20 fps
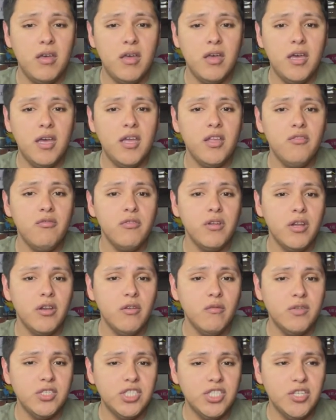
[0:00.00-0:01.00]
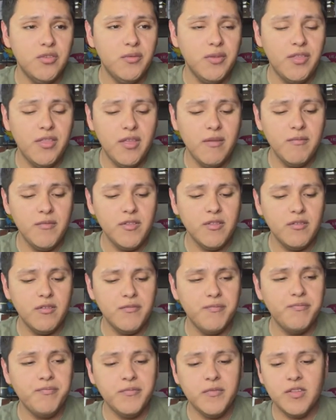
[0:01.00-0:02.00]
I do not know what to do with them. So
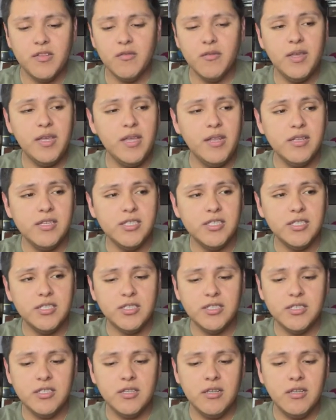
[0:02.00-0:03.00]
let's go ahead and just